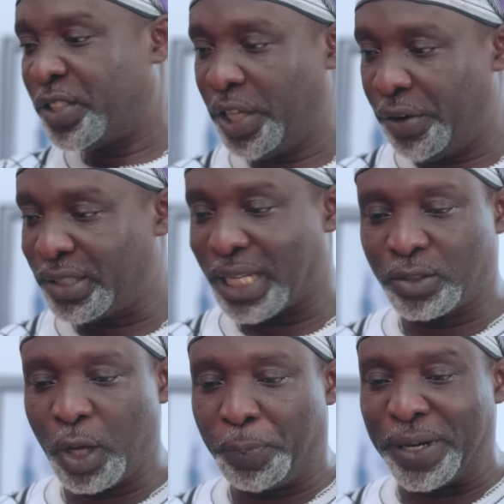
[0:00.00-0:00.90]
serious and
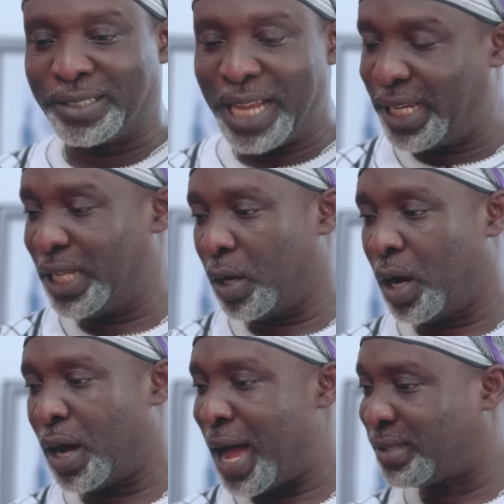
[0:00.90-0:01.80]
stop pretending
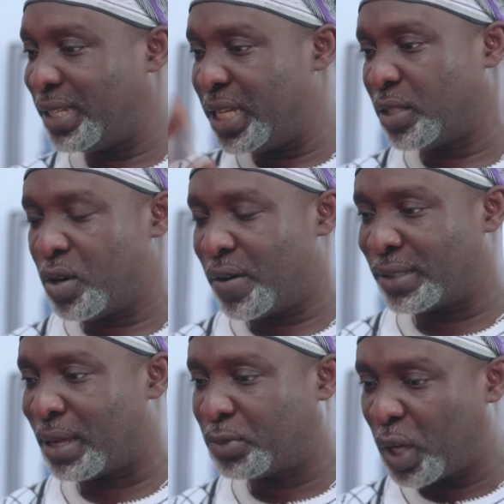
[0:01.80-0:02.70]
or acting
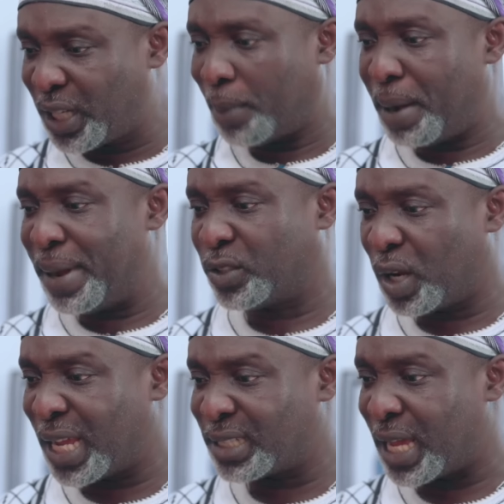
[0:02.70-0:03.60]
ignorant. I'm talking about my
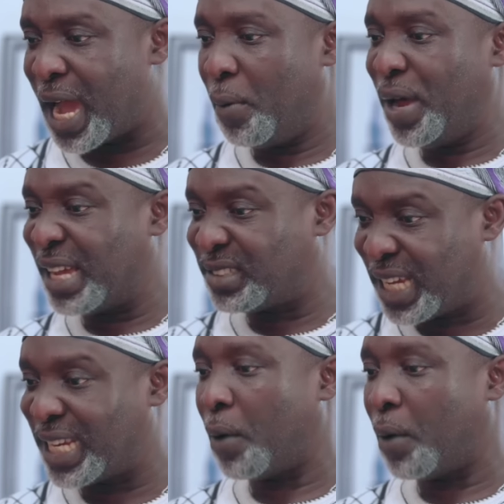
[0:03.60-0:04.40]
dollars here. And when I said